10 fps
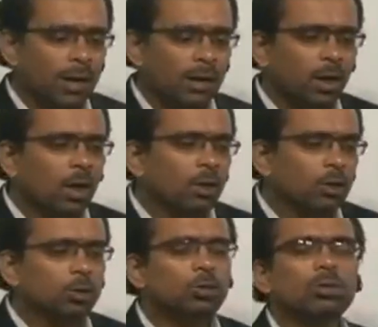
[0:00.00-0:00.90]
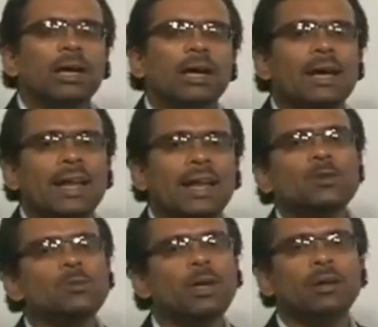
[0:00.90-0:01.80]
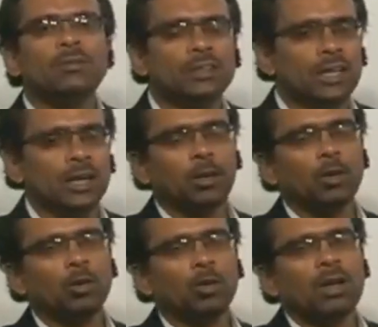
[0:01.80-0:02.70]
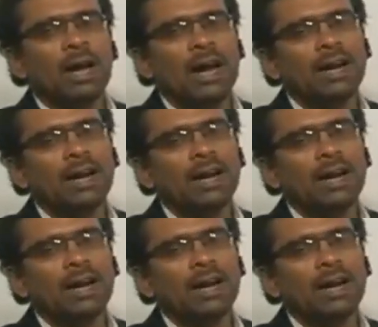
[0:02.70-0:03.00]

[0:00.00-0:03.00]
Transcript: but due to the arrangement of the circuit